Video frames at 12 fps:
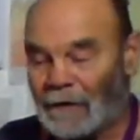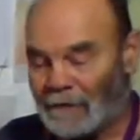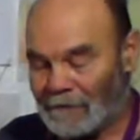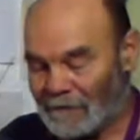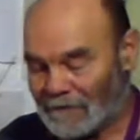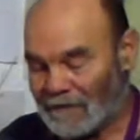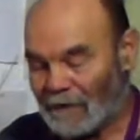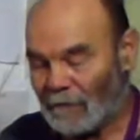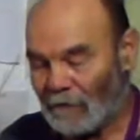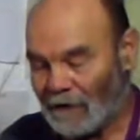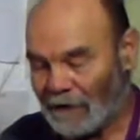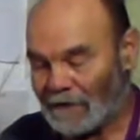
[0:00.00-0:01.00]
And I say,
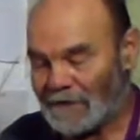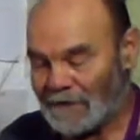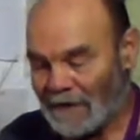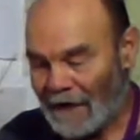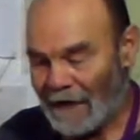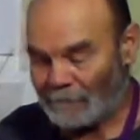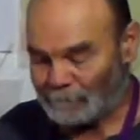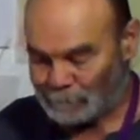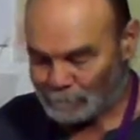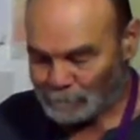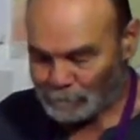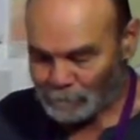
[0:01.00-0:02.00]
what is that?
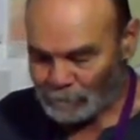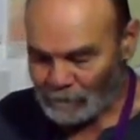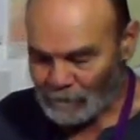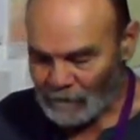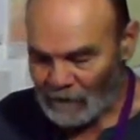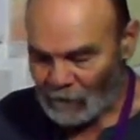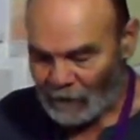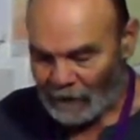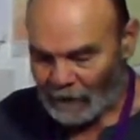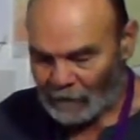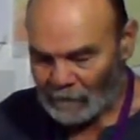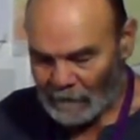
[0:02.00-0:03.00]

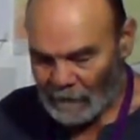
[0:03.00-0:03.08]
Well,